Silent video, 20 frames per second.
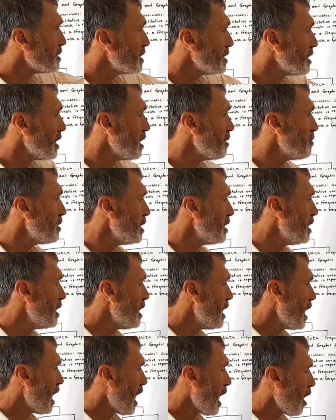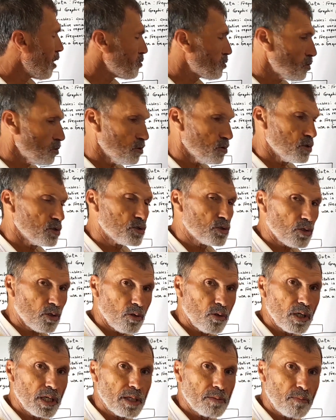table, how to draw
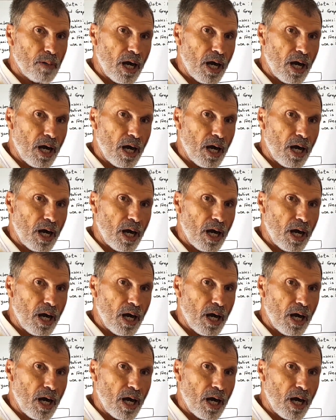a